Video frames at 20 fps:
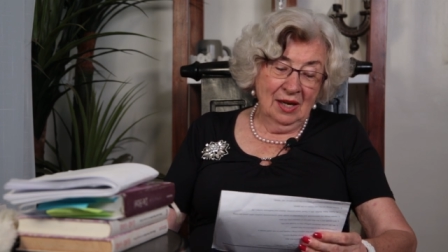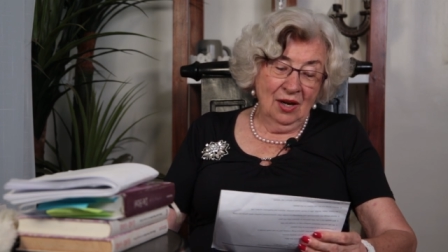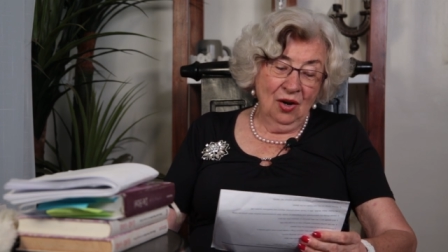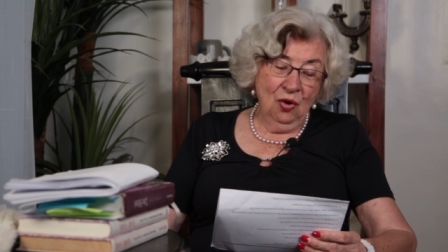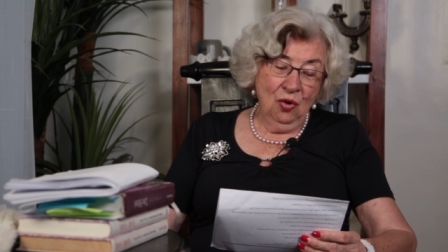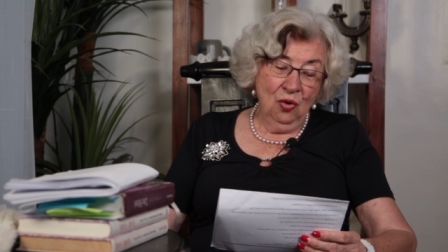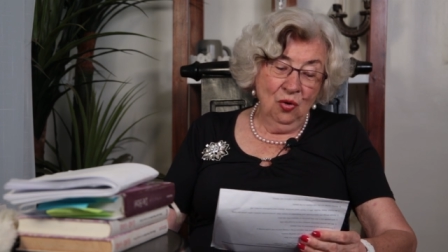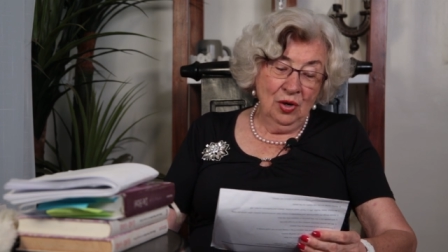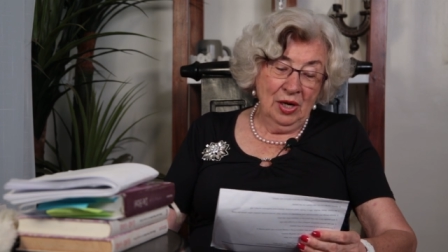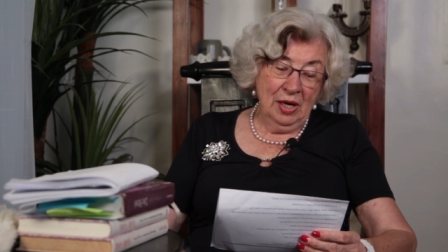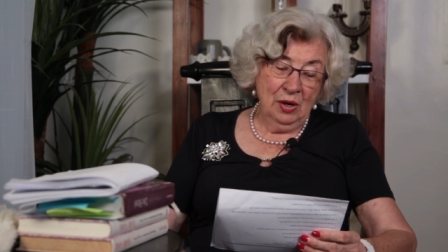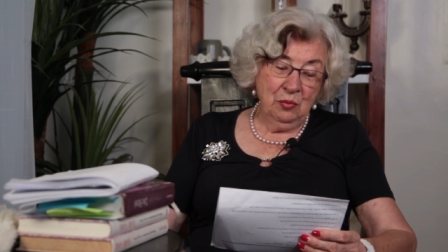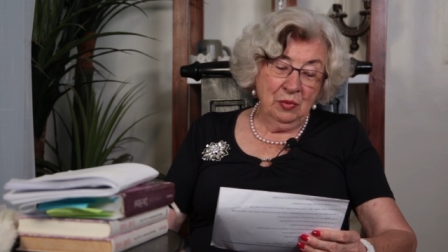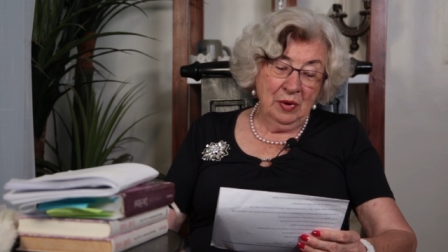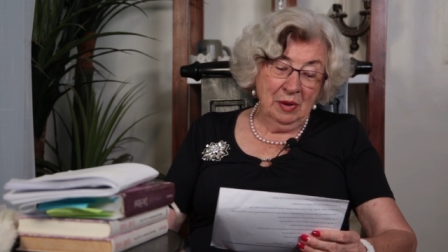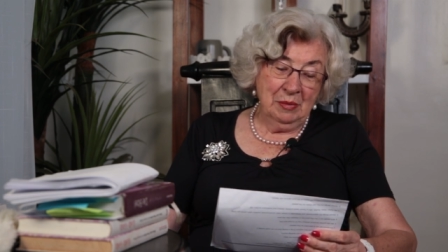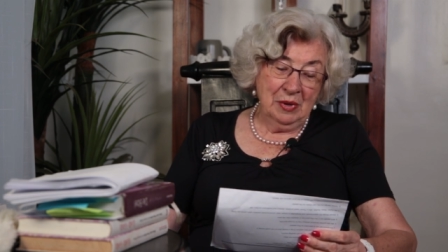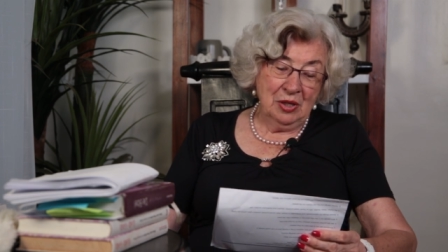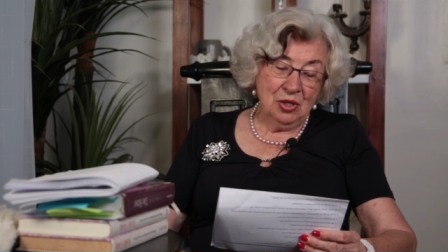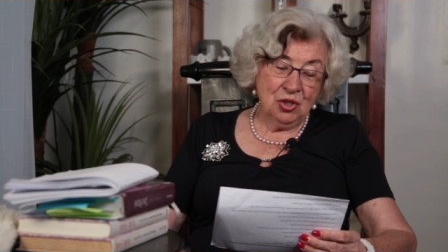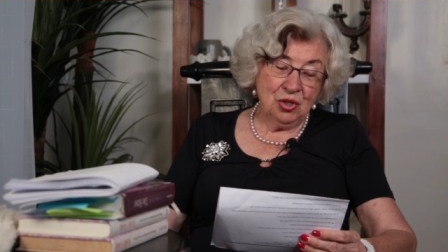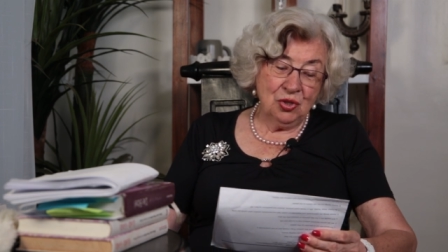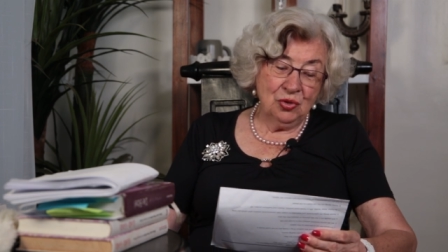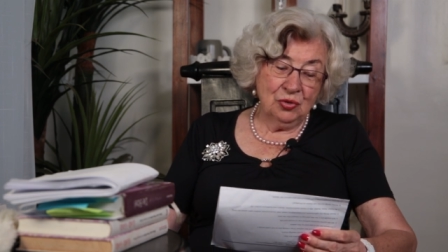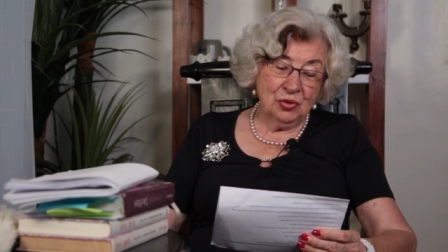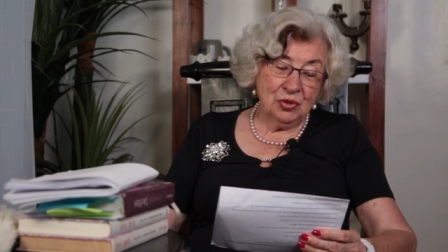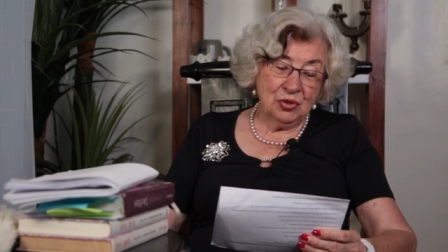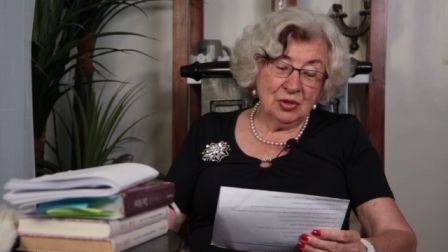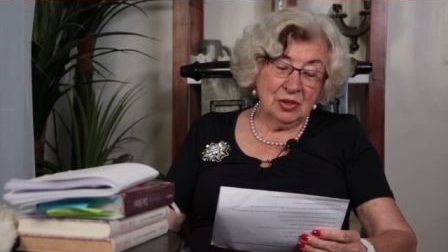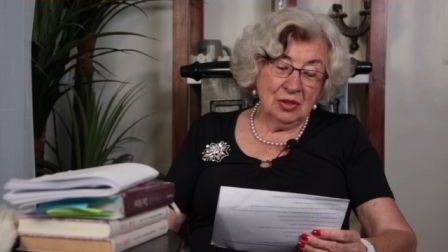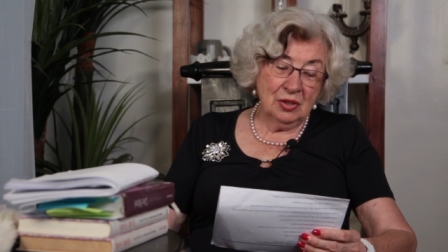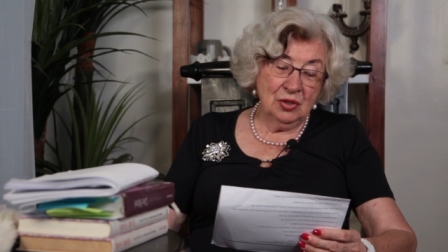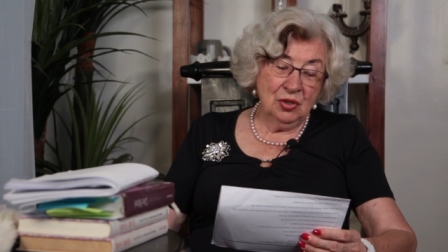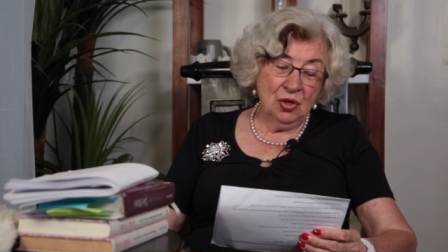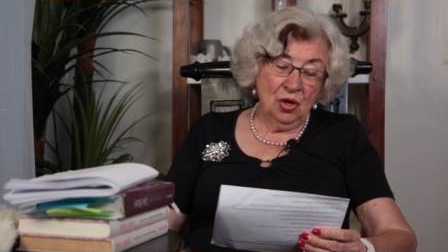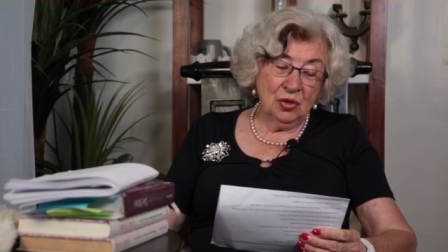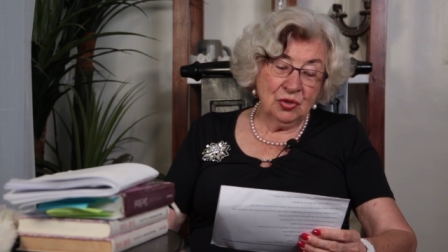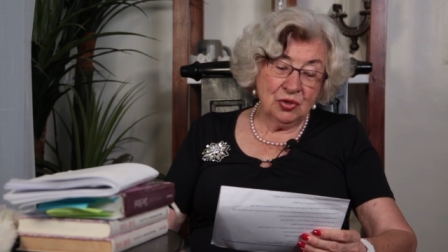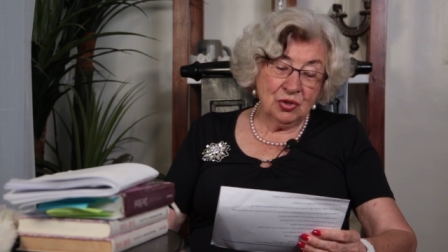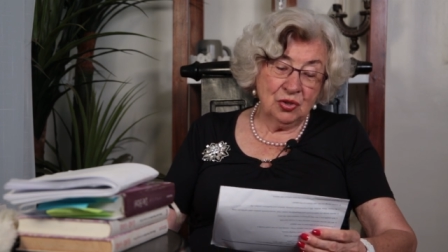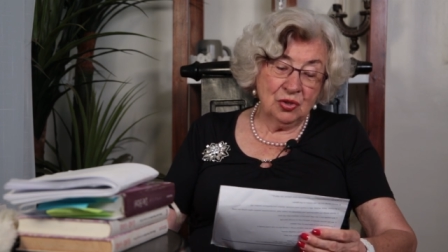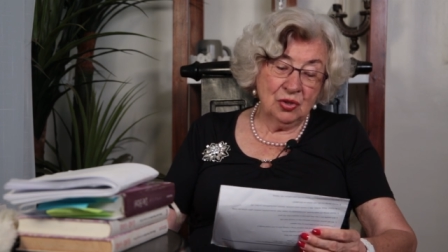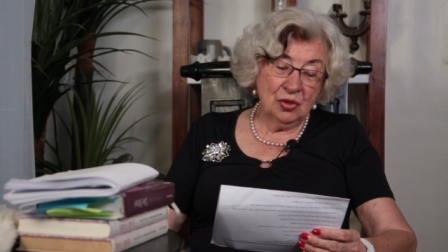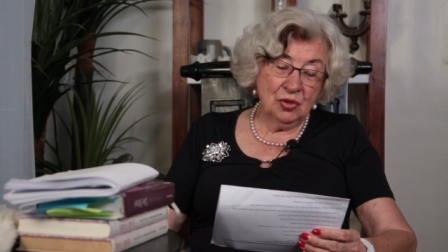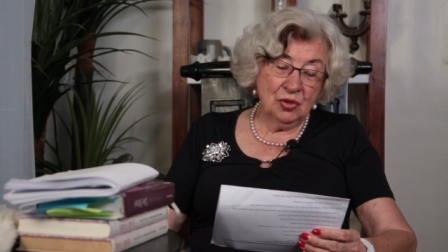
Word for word: Only women should not